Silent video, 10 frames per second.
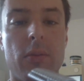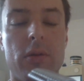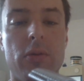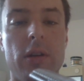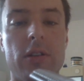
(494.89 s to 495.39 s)

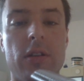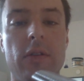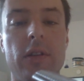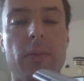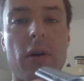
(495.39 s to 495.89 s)
between the
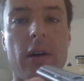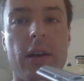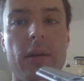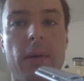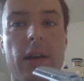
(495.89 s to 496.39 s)
safety bar
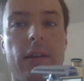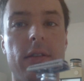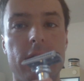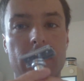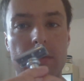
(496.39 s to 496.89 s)
and the
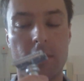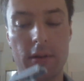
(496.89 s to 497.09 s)
blade. So